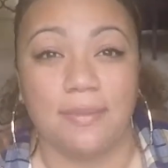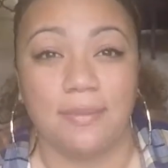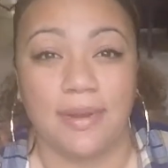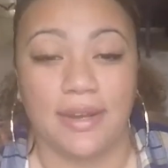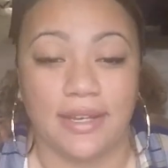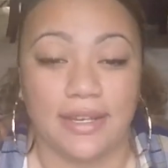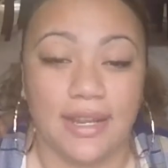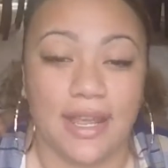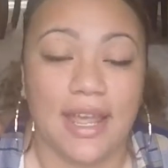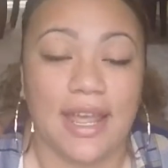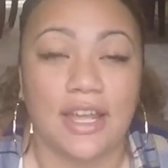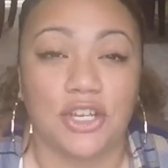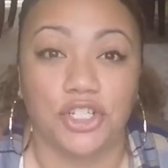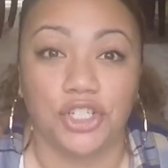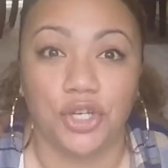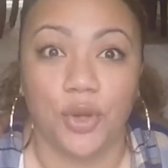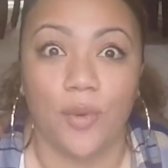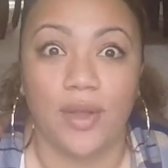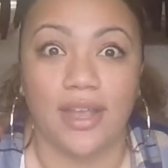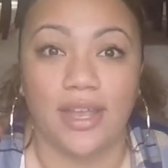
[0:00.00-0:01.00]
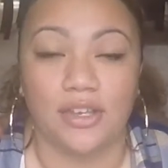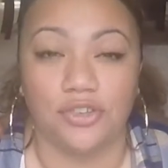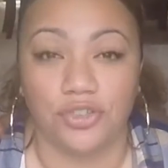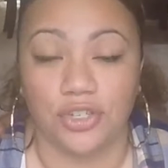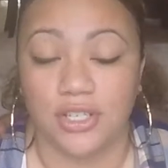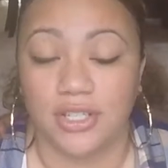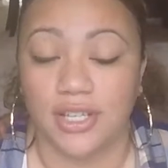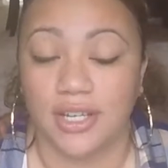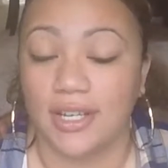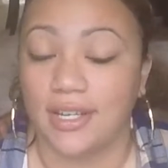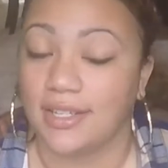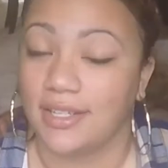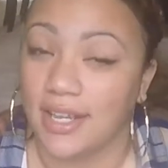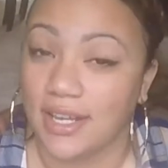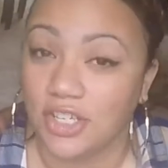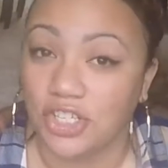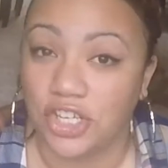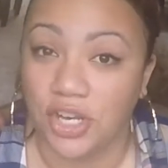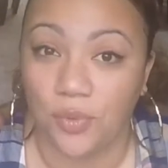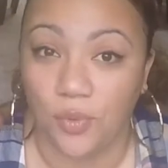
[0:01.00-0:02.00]
had been showing interest in and
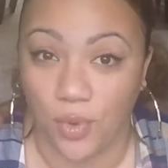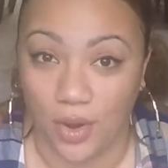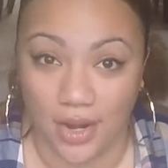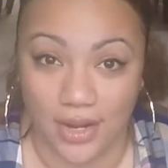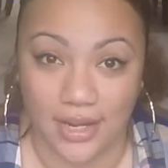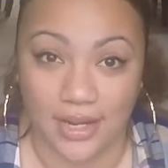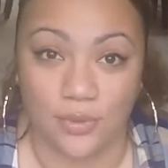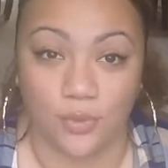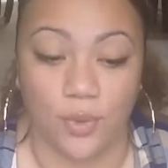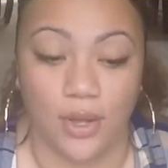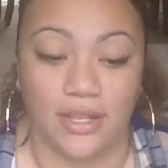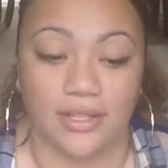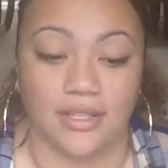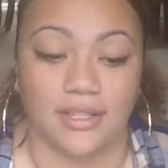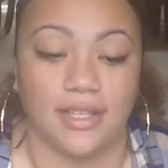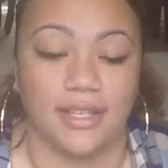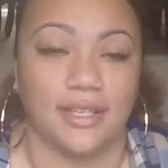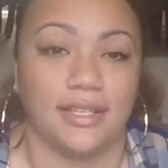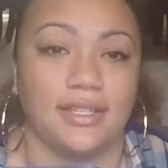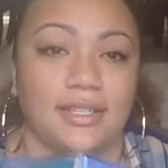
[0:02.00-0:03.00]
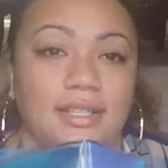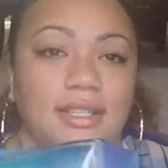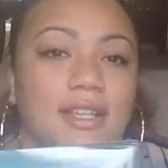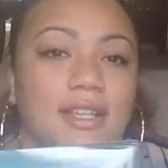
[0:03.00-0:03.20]
said she wanted was this